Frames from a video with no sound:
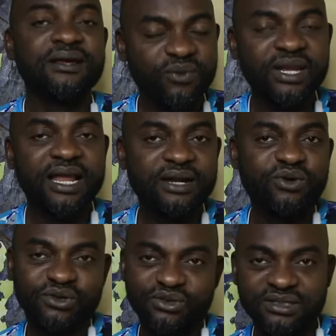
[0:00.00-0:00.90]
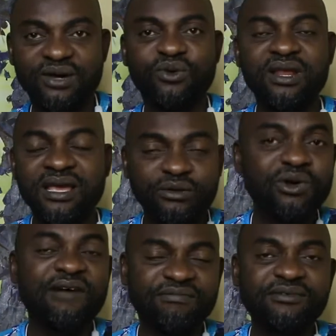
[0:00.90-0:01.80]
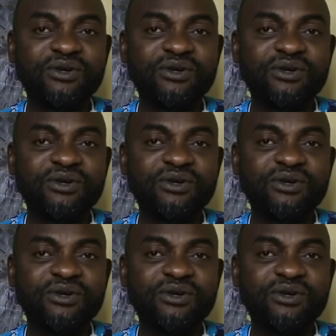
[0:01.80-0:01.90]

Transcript: Well, I don't want to use that word. You have,